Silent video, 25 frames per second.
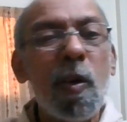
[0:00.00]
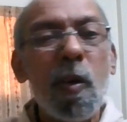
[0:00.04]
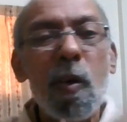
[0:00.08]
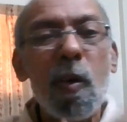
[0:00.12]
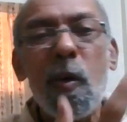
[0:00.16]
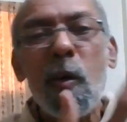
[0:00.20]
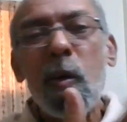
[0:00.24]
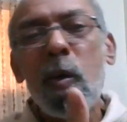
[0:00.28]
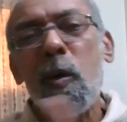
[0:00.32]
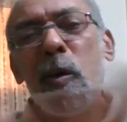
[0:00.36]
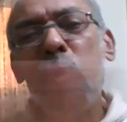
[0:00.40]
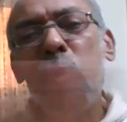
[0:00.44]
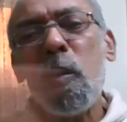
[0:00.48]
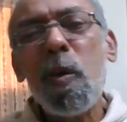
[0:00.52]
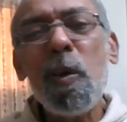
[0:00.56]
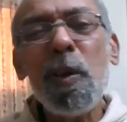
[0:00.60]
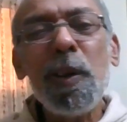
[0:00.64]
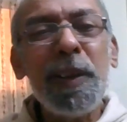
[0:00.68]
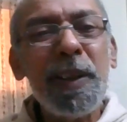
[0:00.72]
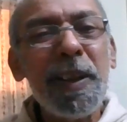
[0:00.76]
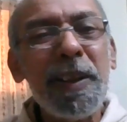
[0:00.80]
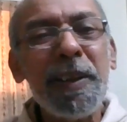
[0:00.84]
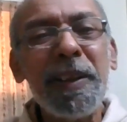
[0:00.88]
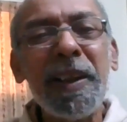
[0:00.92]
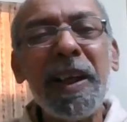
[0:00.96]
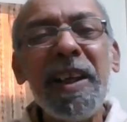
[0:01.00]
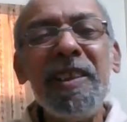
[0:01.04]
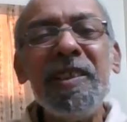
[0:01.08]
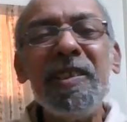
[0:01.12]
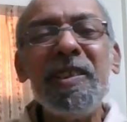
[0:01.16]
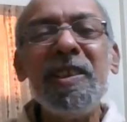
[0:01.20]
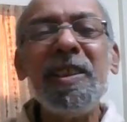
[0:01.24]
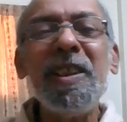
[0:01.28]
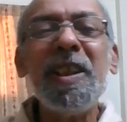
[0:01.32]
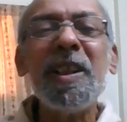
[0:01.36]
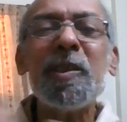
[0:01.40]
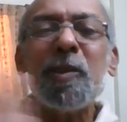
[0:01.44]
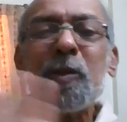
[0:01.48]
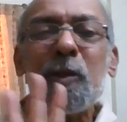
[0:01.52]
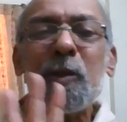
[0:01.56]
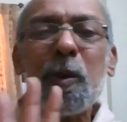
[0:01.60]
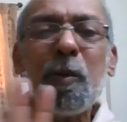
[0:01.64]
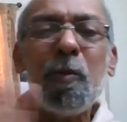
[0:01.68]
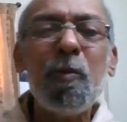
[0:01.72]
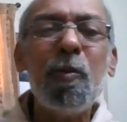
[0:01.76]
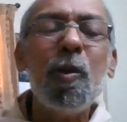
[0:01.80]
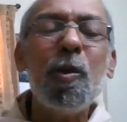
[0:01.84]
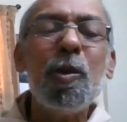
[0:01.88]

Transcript: all the nicest of